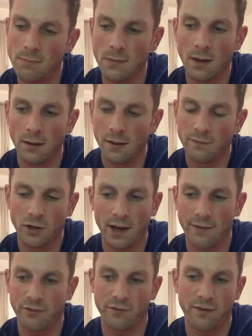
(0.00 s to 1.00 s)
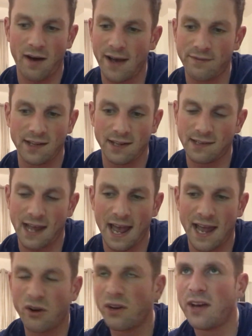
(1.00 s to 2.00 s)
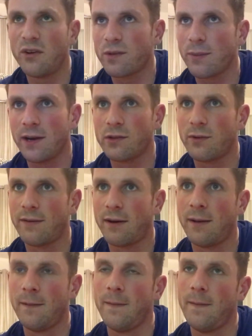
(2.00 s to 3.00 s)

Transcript: if you're going for a 5-6K or hill sprints or whatever,